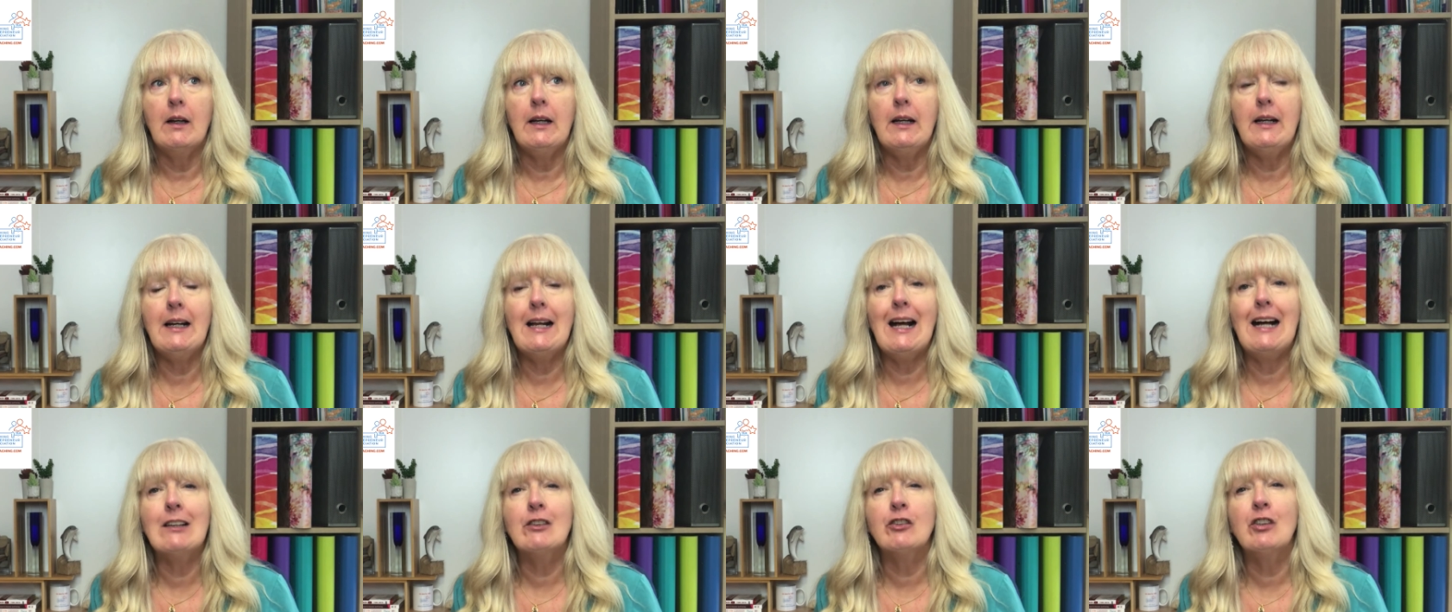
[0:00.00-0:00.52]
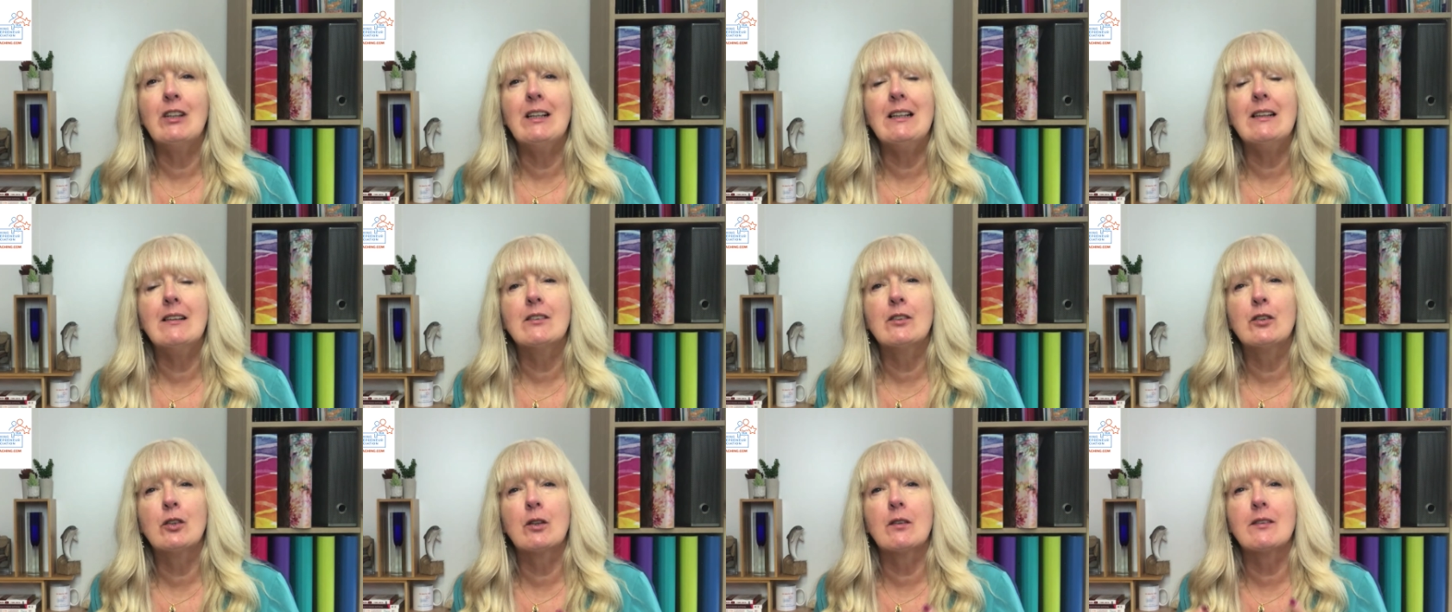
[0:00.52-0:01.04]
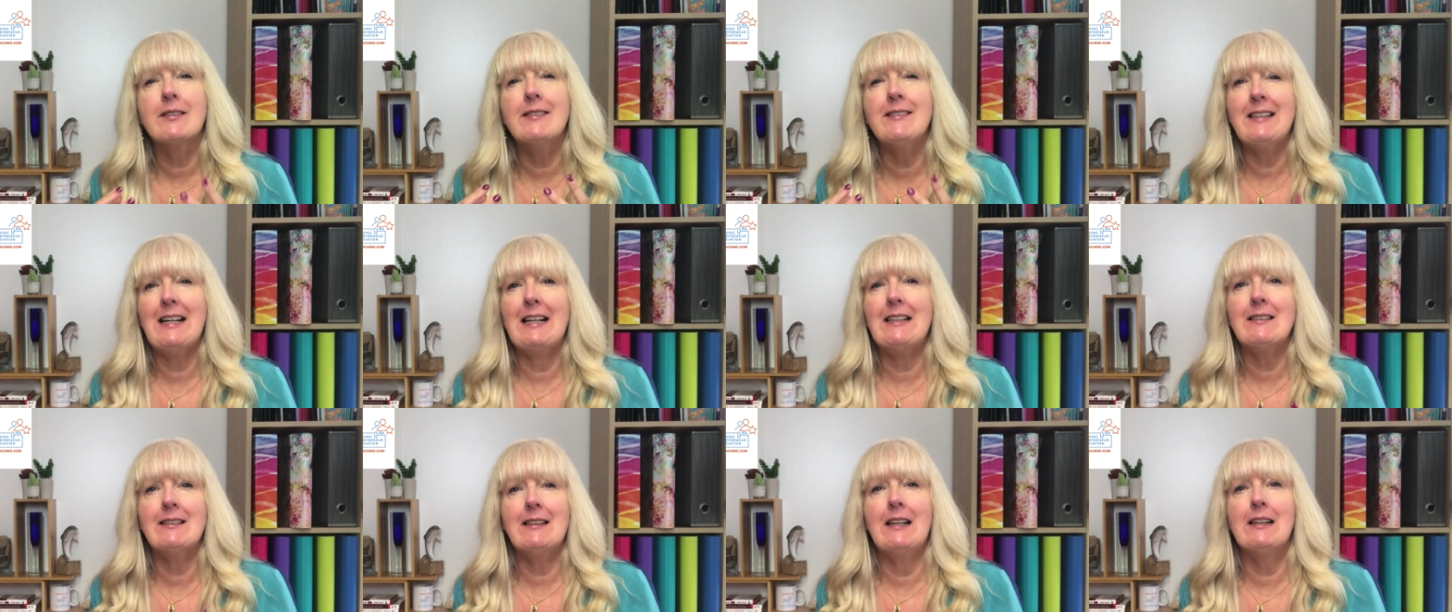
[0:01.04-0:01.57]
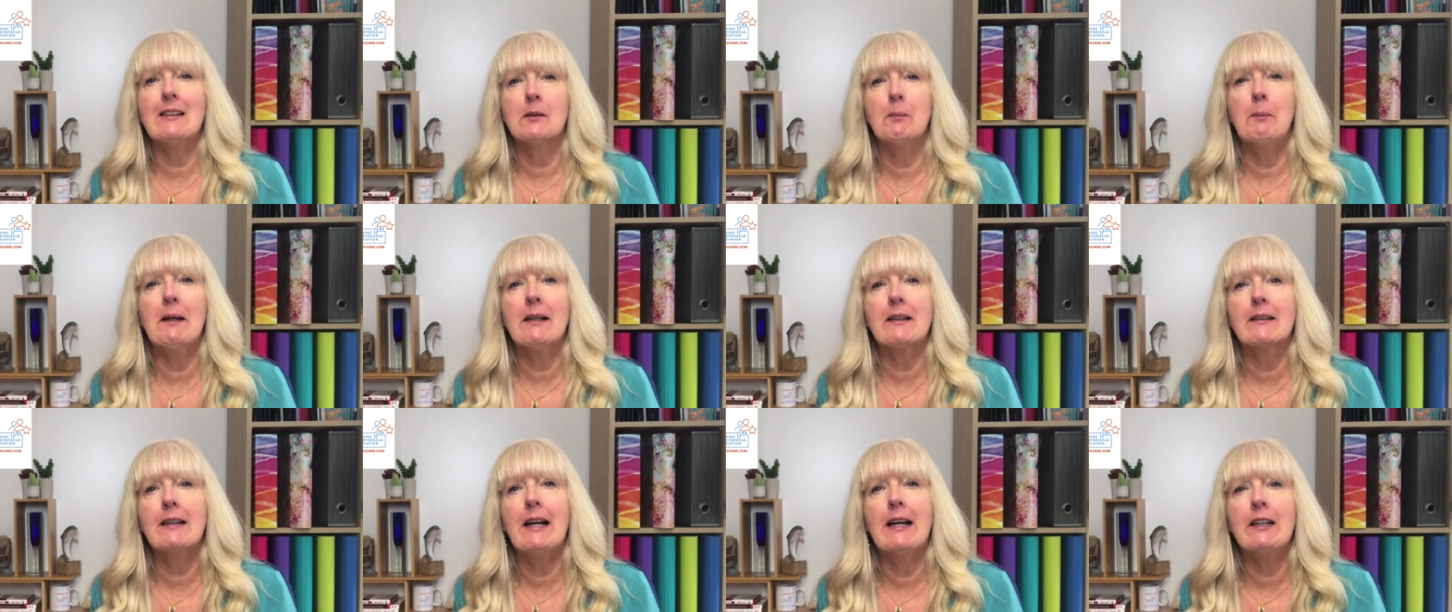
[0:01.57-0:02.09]
It actually sort of sets
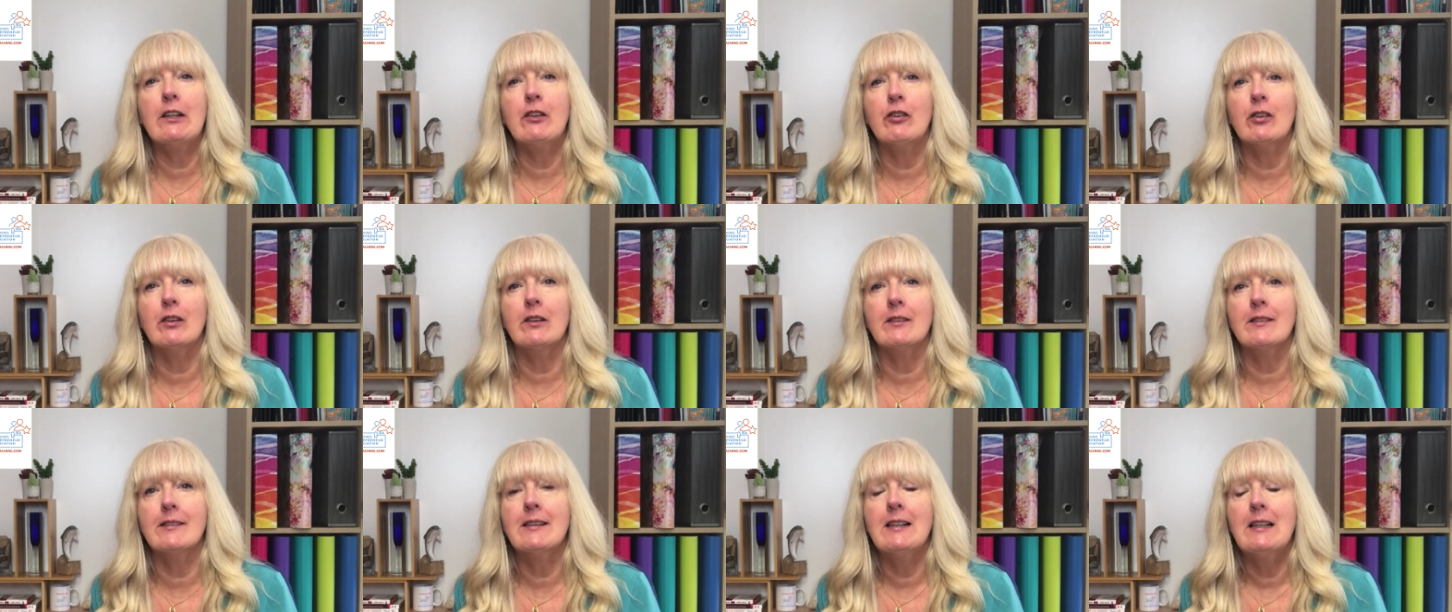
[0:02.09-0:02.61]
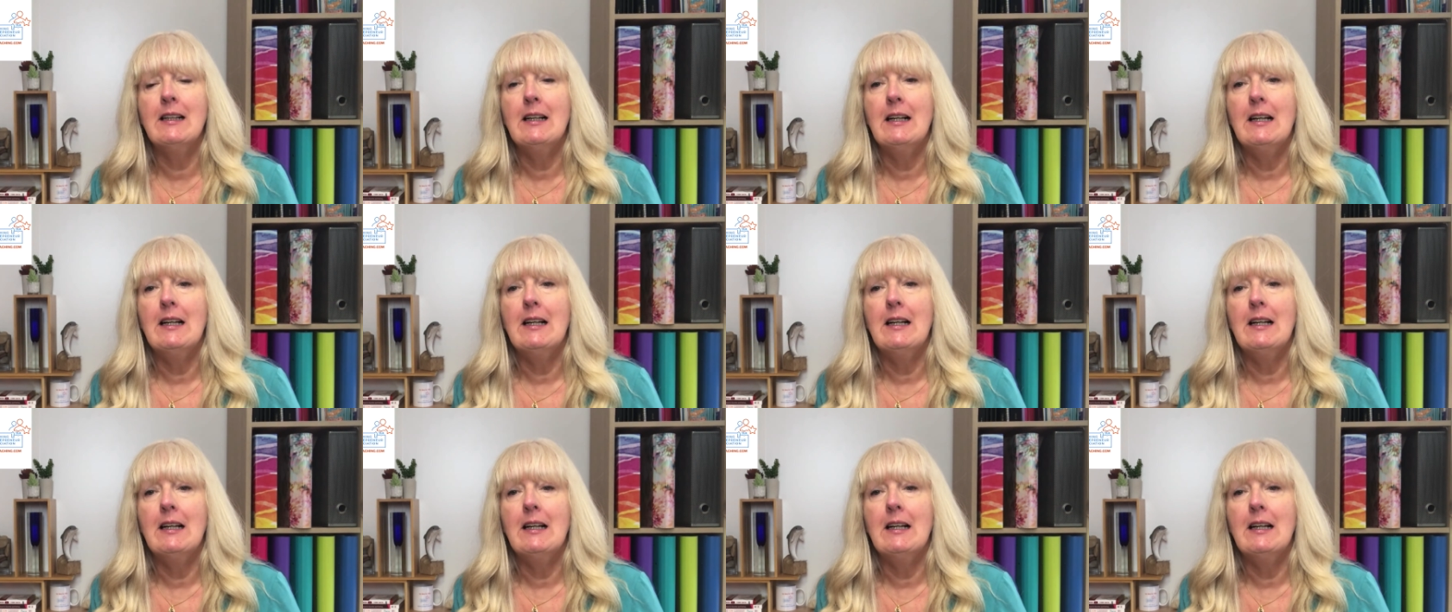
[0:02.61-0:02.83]
expectations.